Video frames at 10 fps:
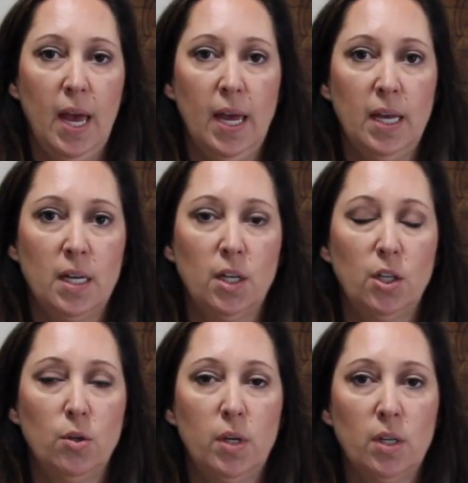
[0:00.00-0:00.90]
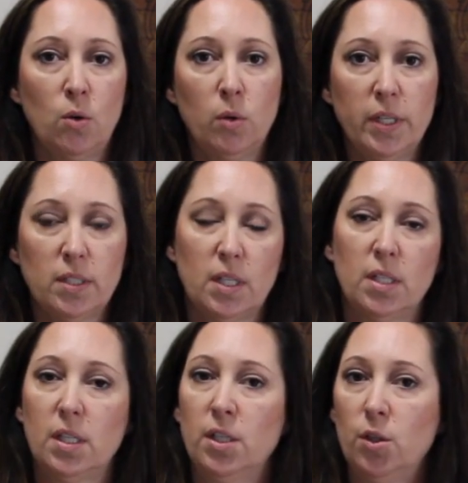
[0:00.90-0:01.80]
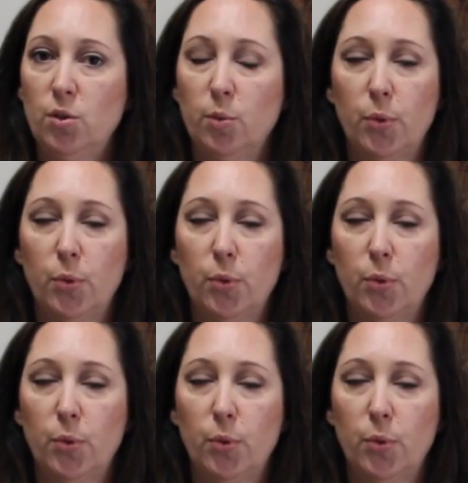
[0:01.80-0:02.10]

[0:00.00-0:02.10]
And you can always continue to